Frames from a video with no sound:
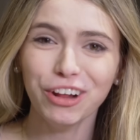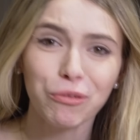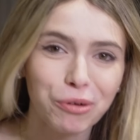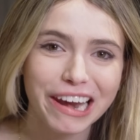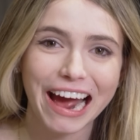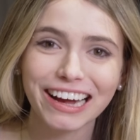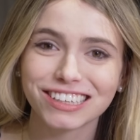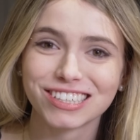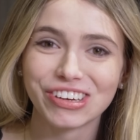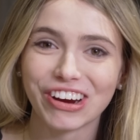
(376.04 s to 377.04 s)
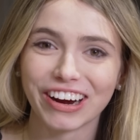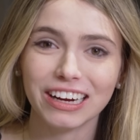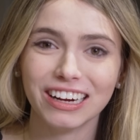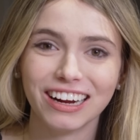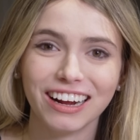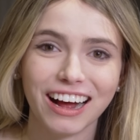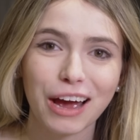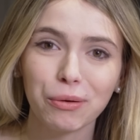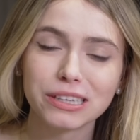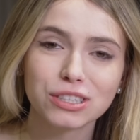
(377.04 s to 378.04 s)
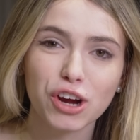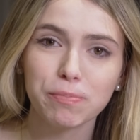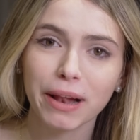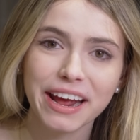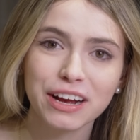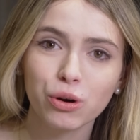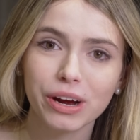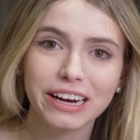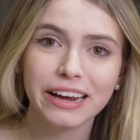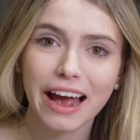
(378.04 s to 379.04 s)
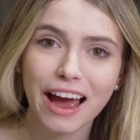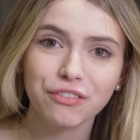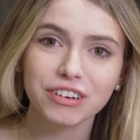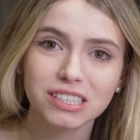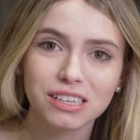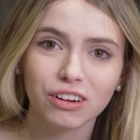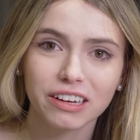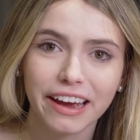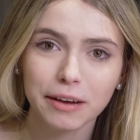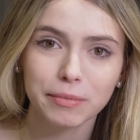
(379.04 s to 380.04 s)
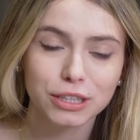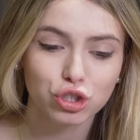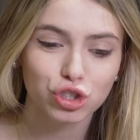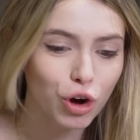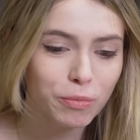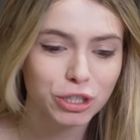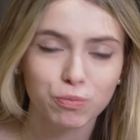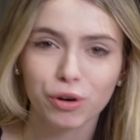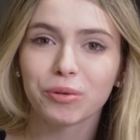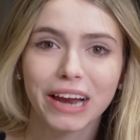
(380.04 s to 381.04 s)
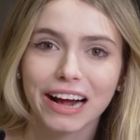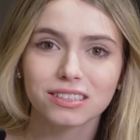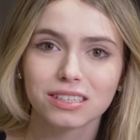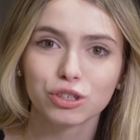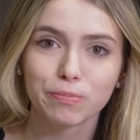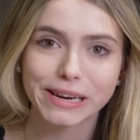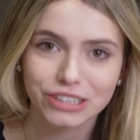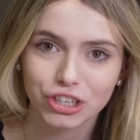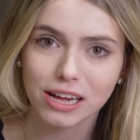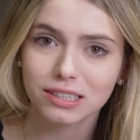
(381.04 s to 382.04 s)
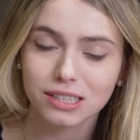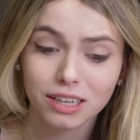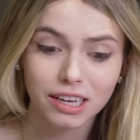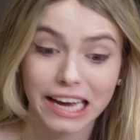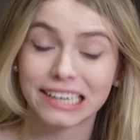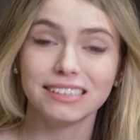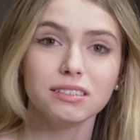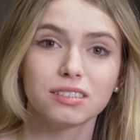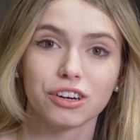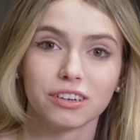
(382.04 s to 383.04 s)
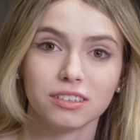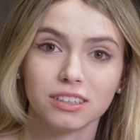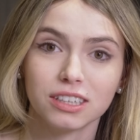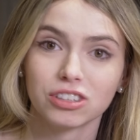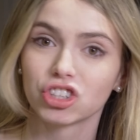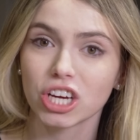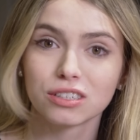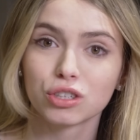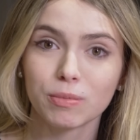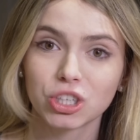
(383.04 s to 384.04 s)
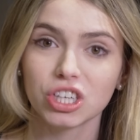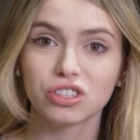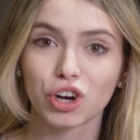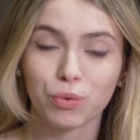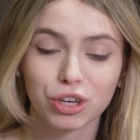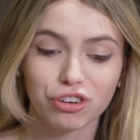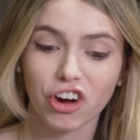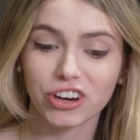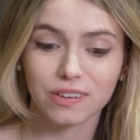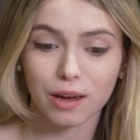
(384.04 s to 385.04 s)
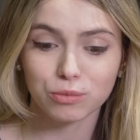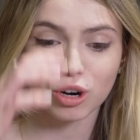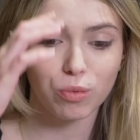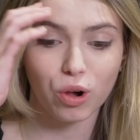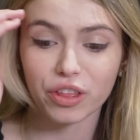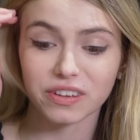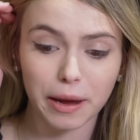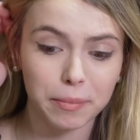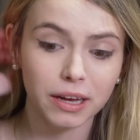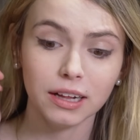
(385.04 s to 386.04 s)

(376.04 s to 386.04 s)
relaxed here. I want to start playing quickly every single game. It's so much more relaxing to play chess and easier. Chess is so much easier when you're not in time trouble all the time.